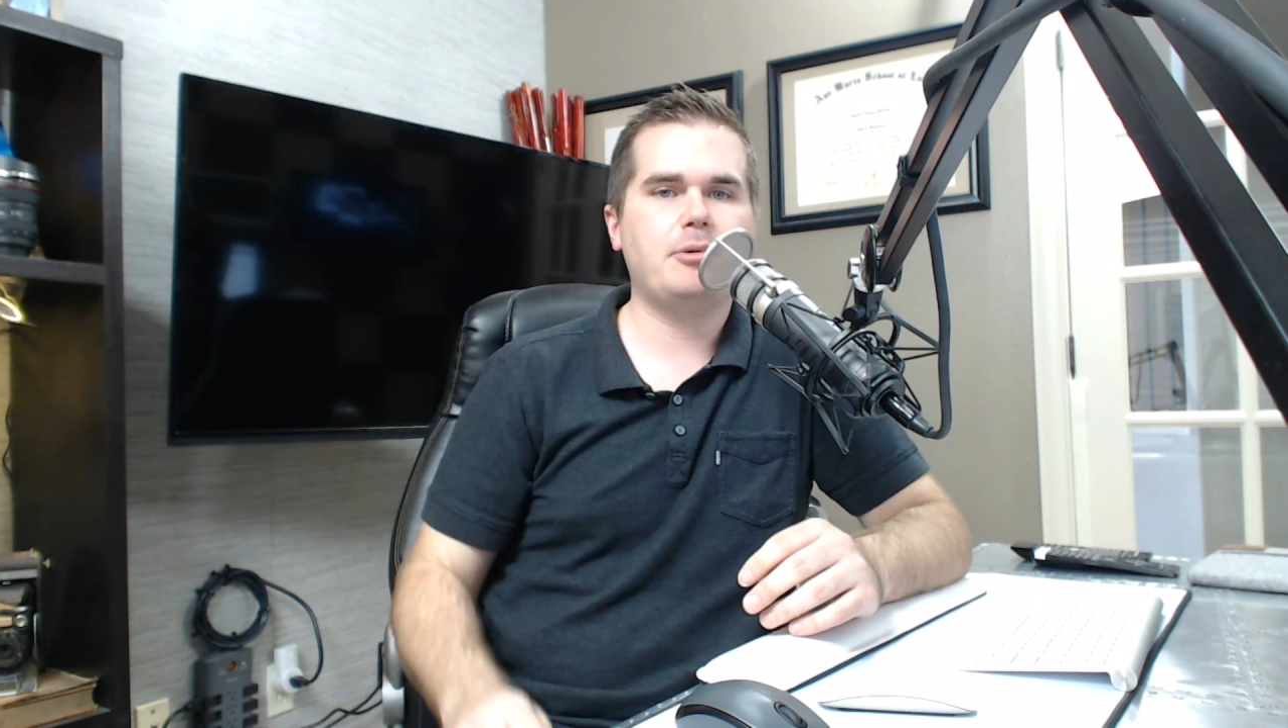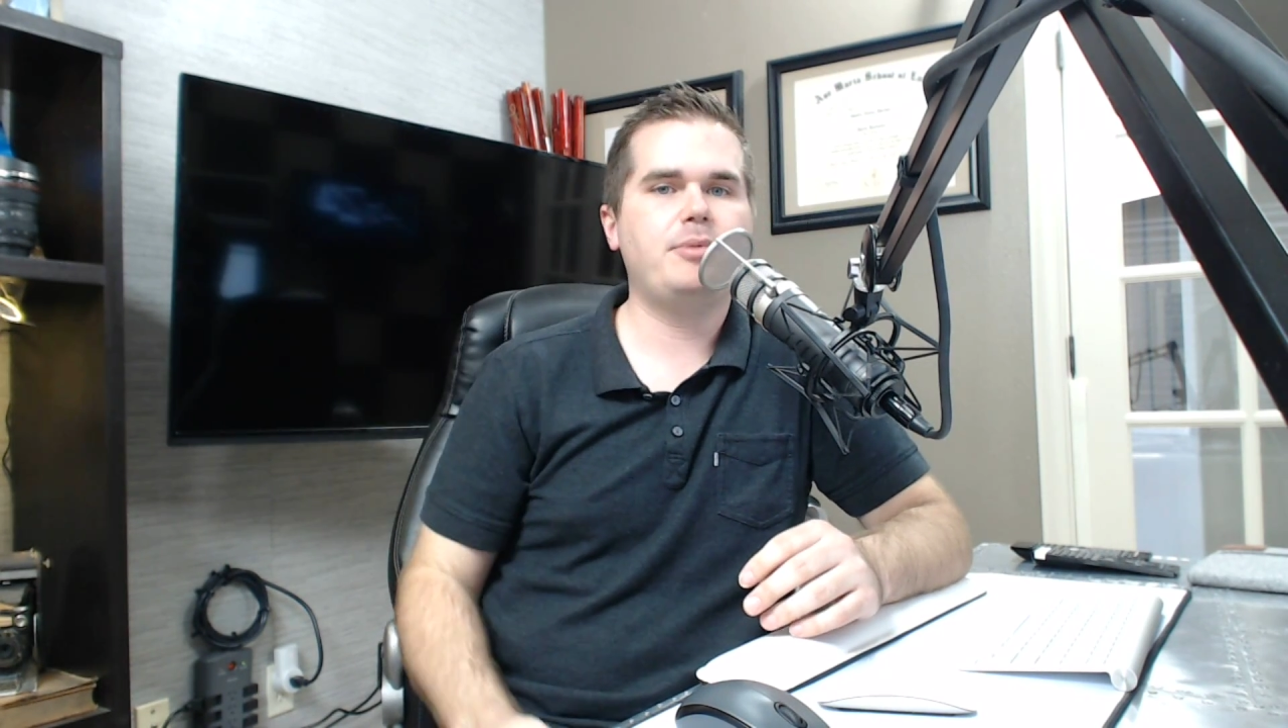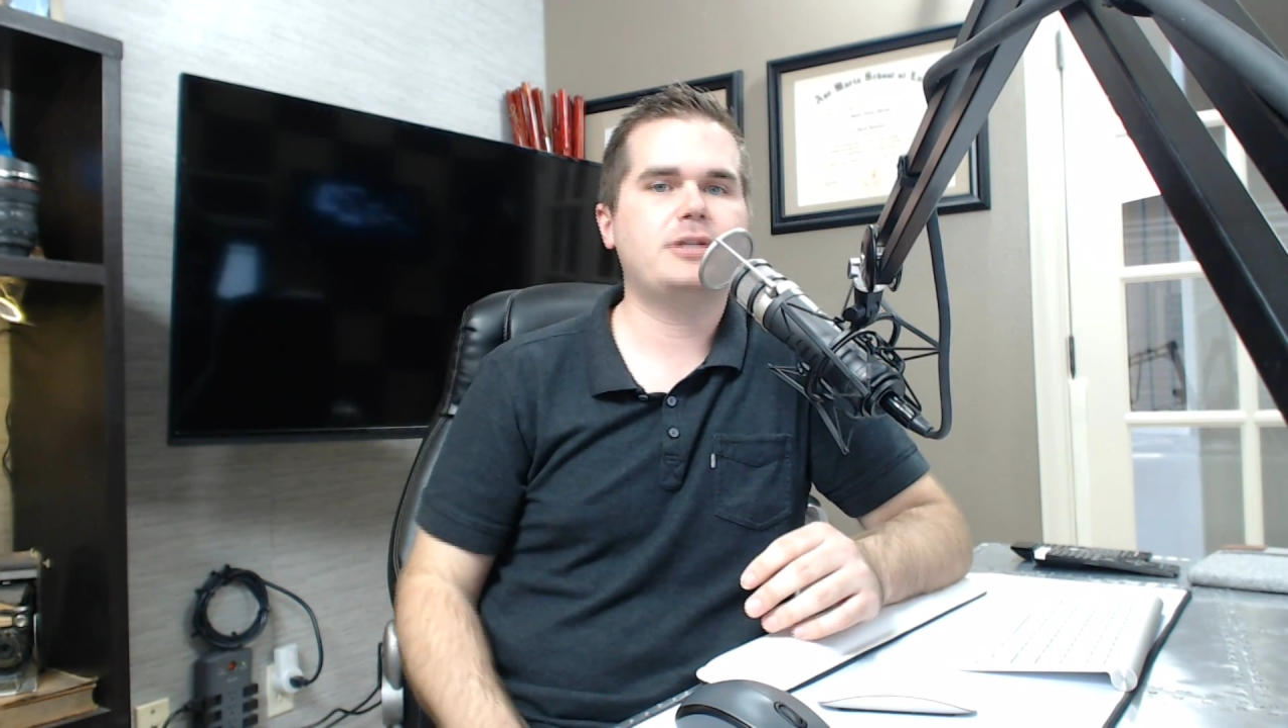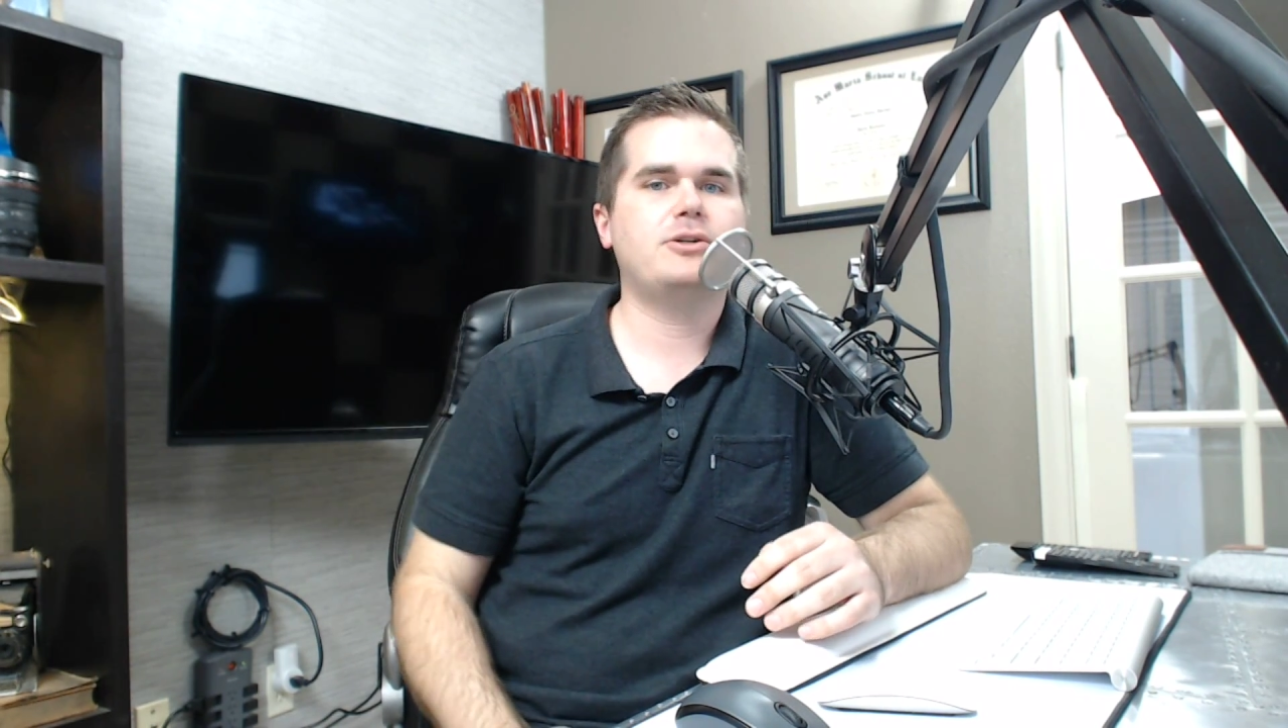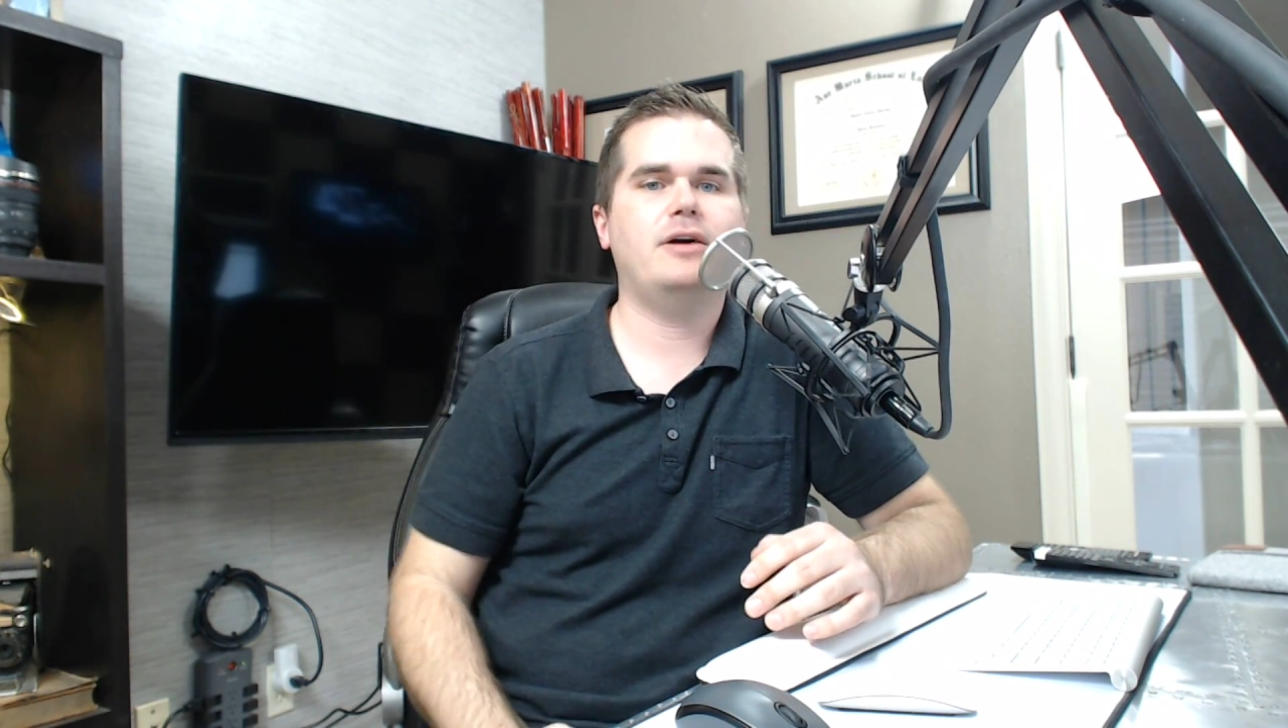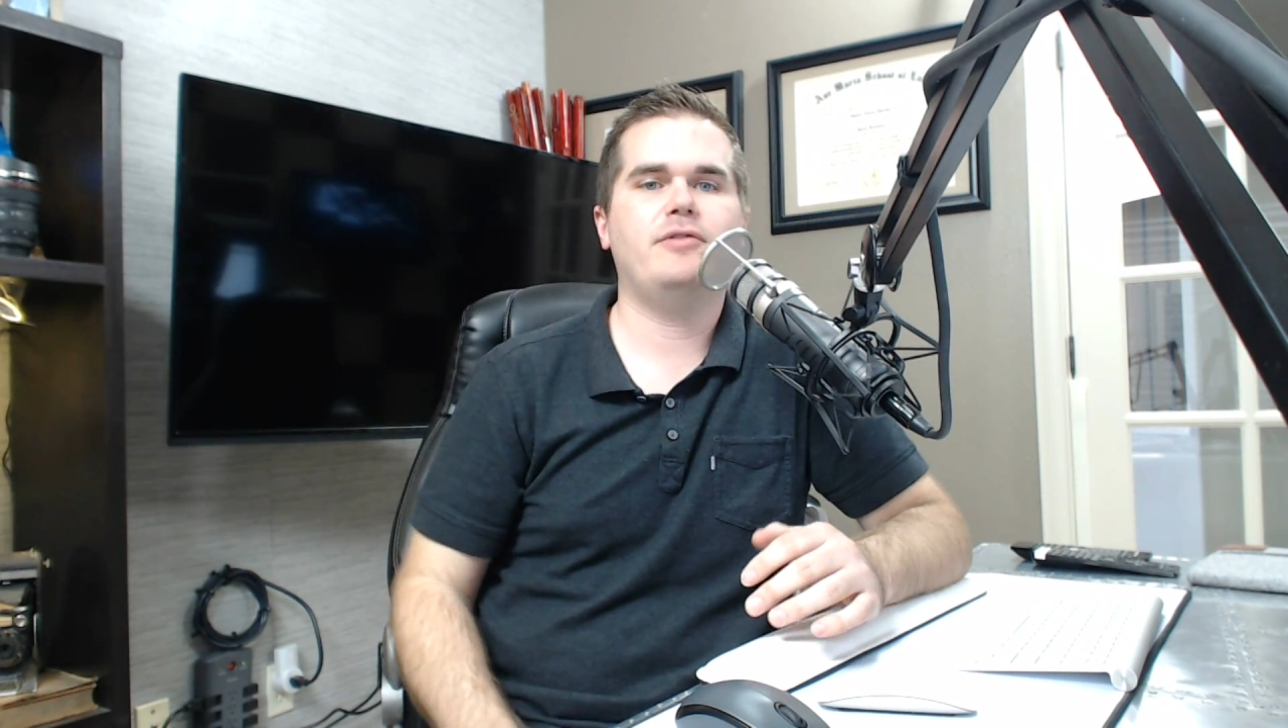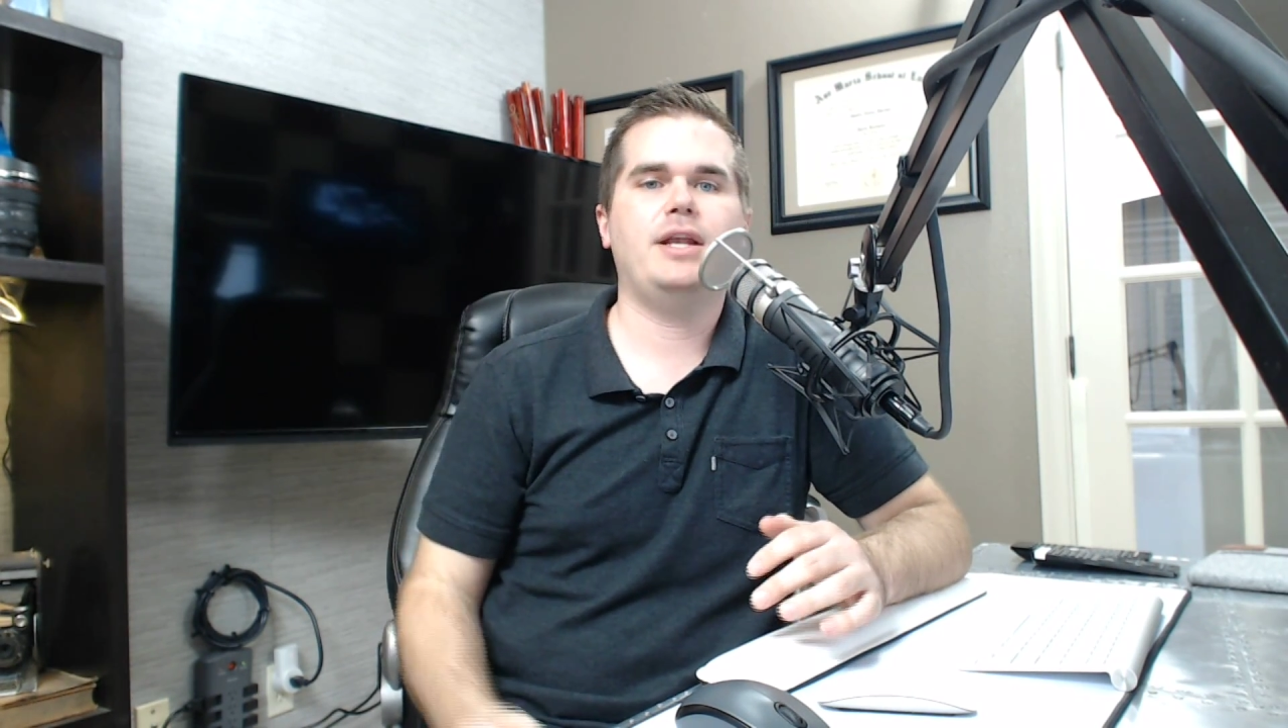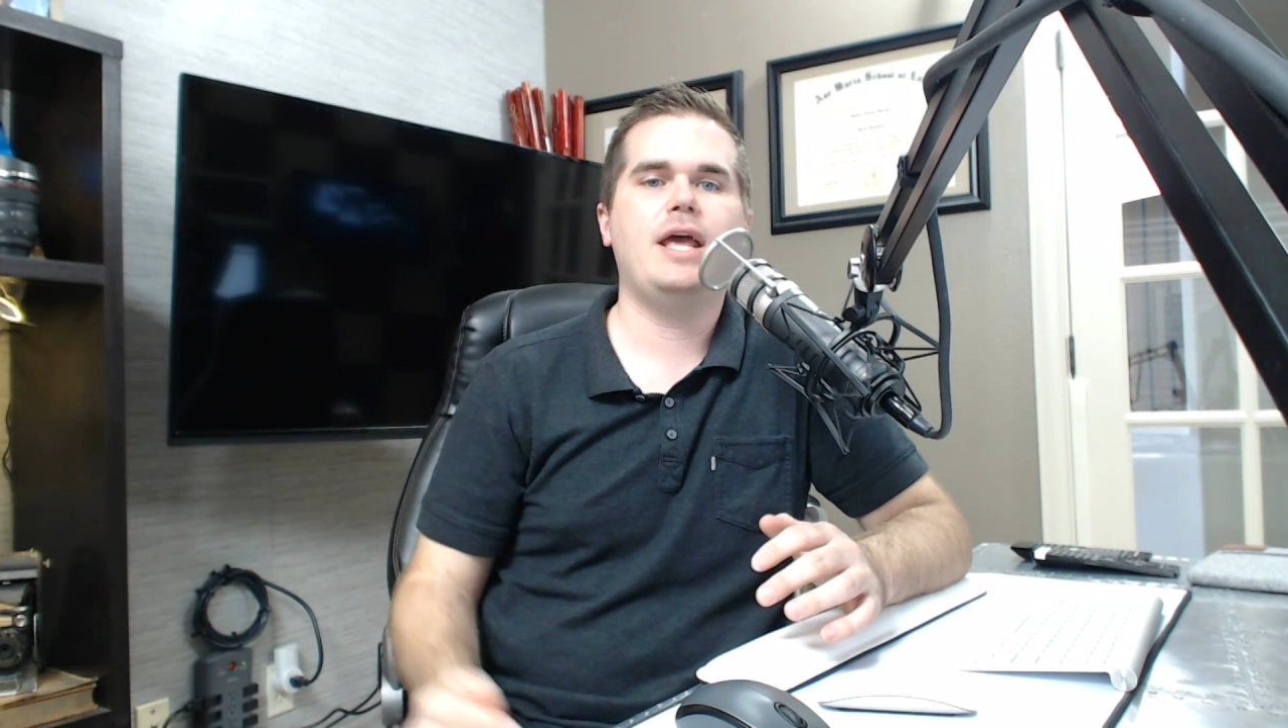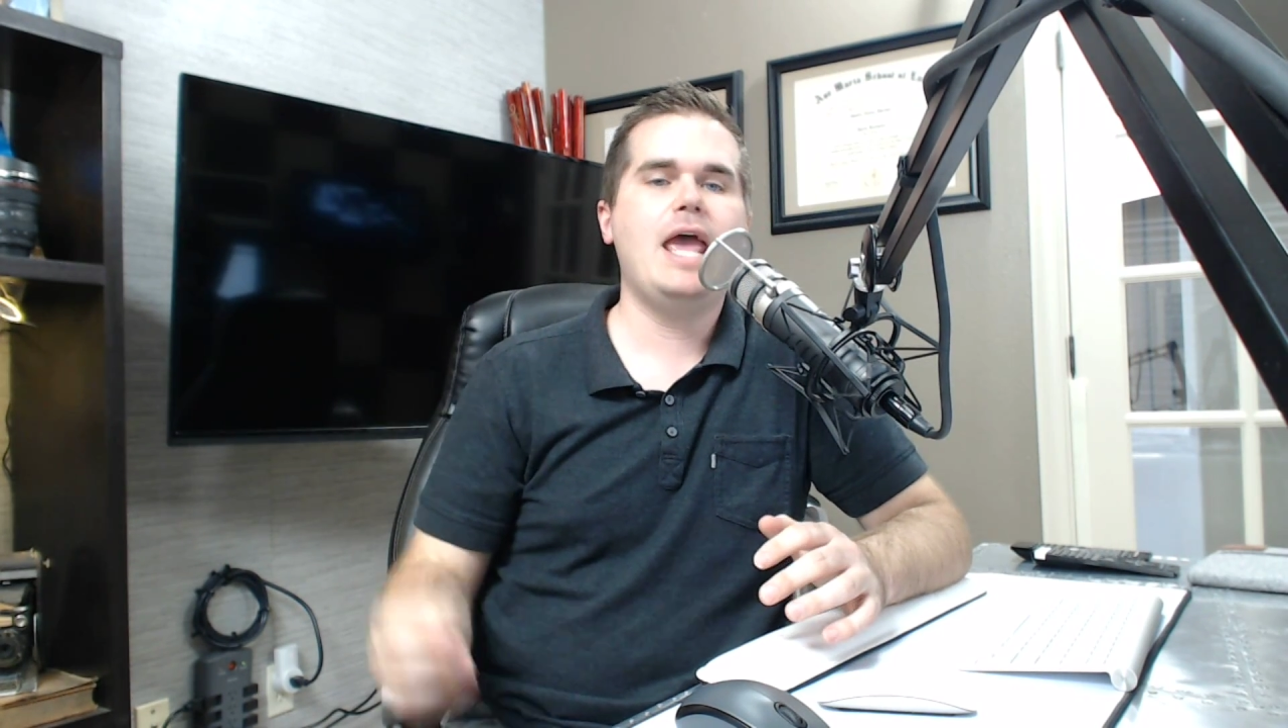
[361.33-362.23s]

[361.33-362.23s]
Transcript: picture of it,